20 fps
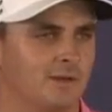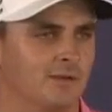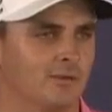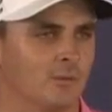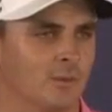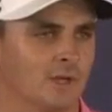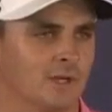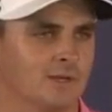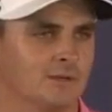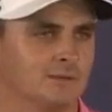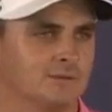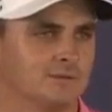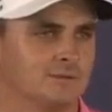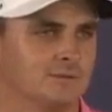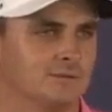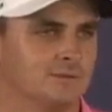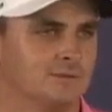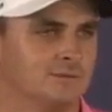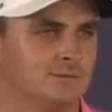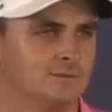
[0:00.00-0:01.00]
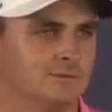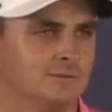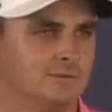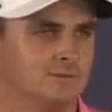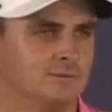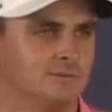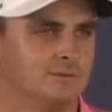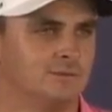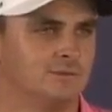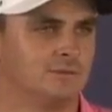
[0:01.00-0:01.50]
in the wind,
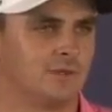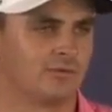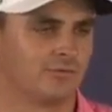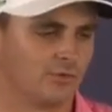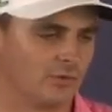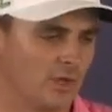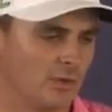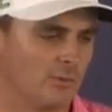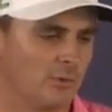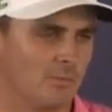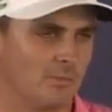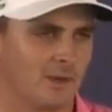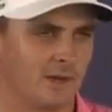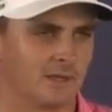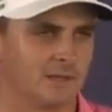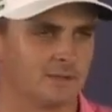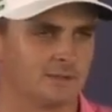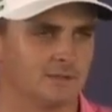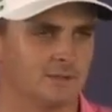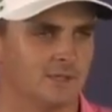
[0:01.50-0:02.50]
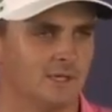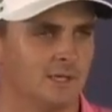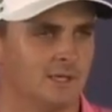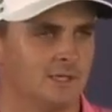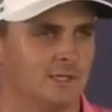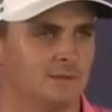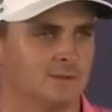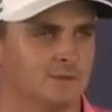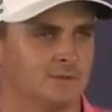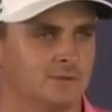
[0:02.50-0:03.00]
tough to keep your putter
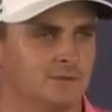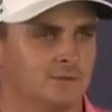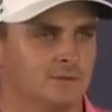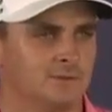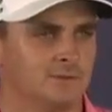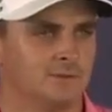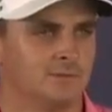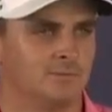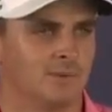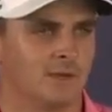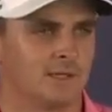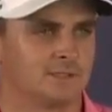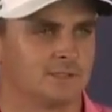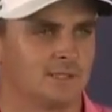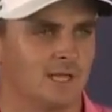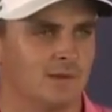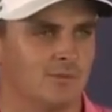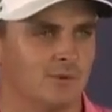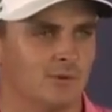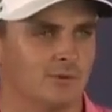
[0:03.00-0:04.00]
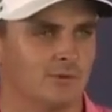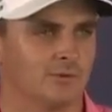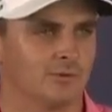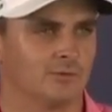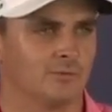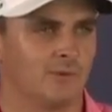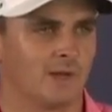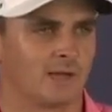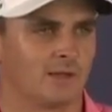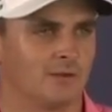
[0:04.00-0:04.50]
putter stable
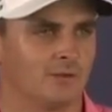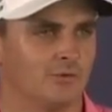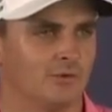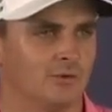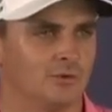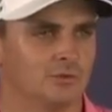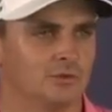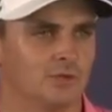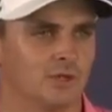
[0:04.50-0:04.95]
back and through.